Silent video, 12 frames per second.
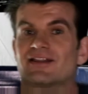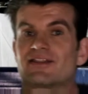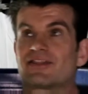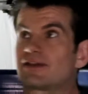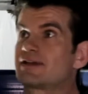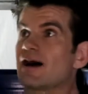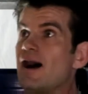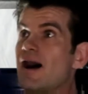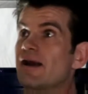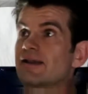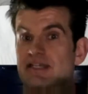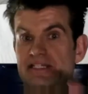The
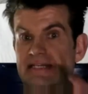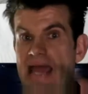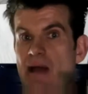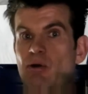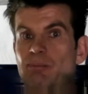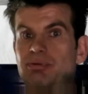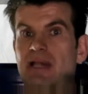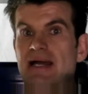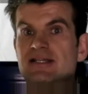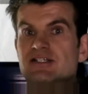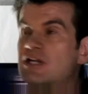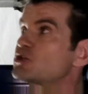guard is now in
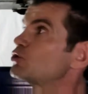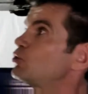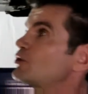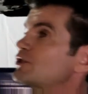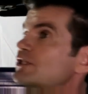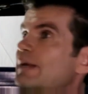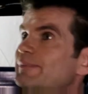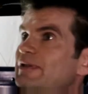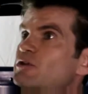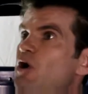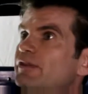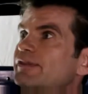place and should look something
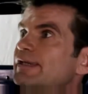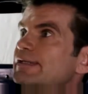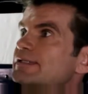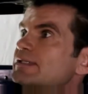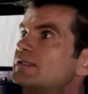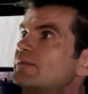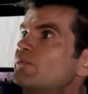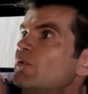like this.